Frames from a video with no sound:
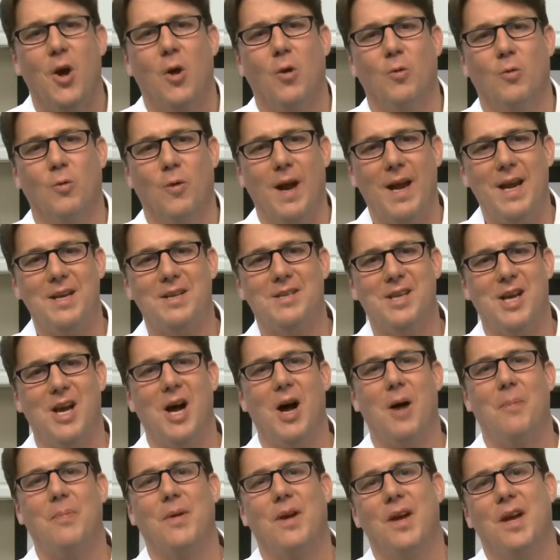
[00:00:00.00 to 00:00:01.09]
raise
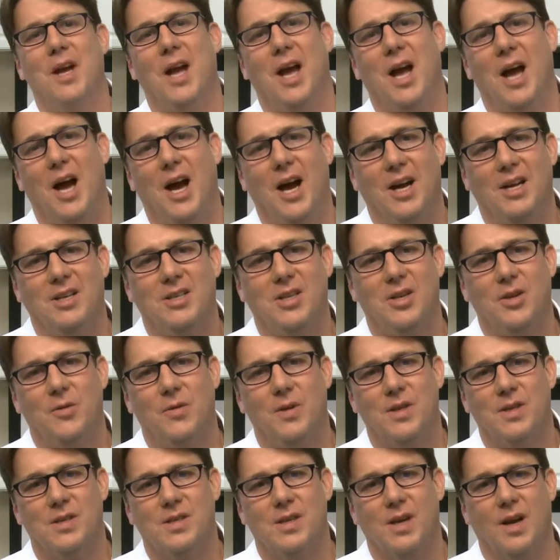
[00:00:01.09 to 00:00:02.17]
up to
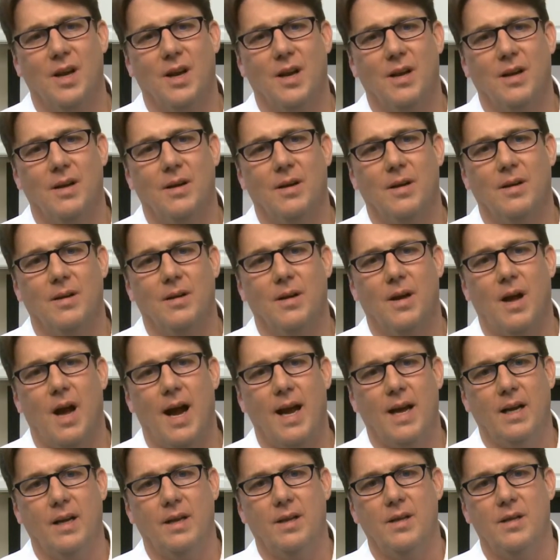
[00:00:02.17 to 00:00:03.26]
its
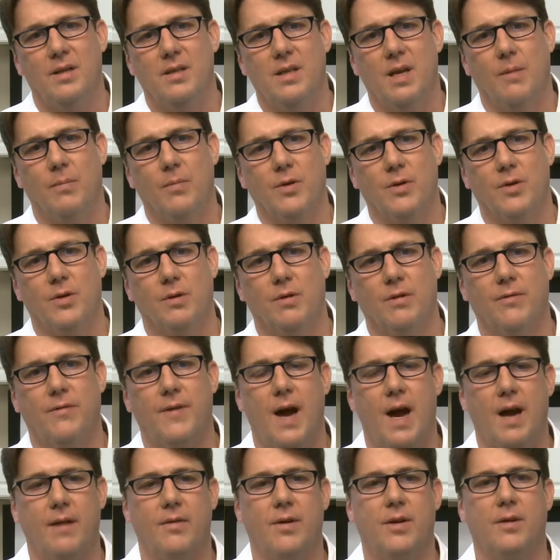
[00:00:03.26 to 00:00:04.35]
idling temperature of
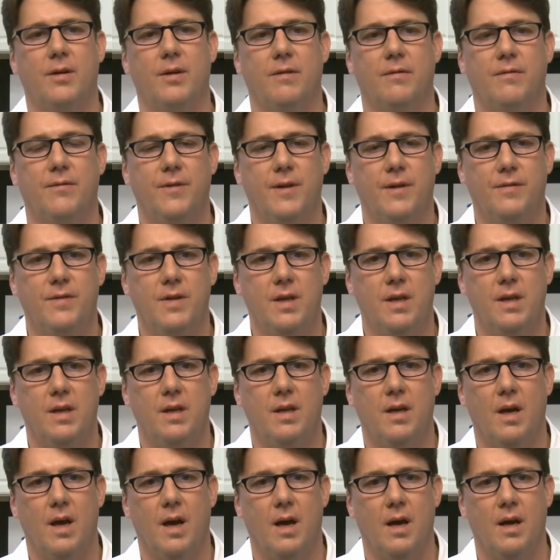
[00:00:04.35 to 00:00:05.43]
550
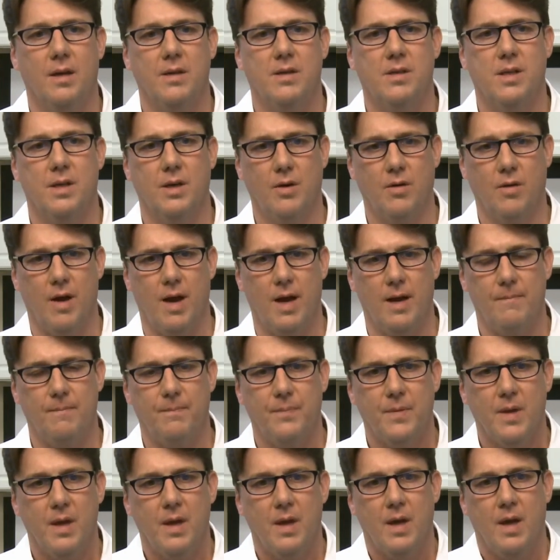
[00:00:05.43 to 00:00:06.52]
centigrade.
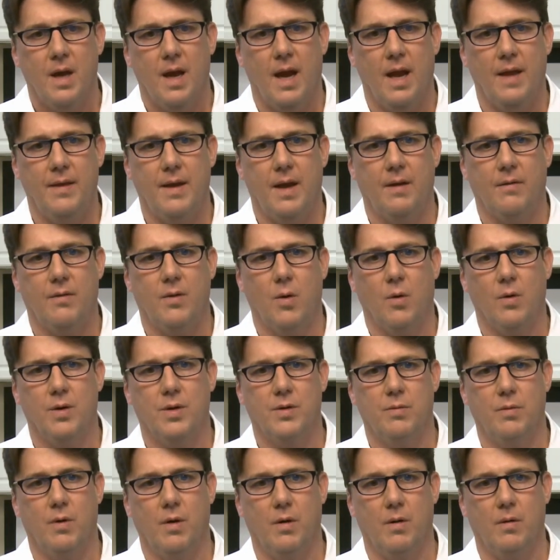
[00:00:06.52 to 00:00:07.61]
And that, of
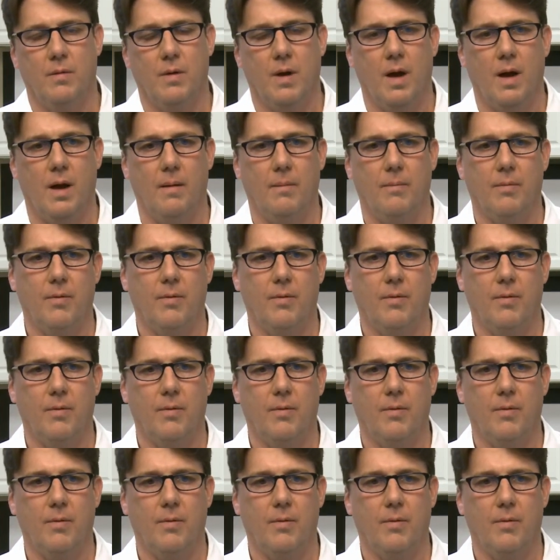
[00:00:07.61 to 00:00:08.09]
course, will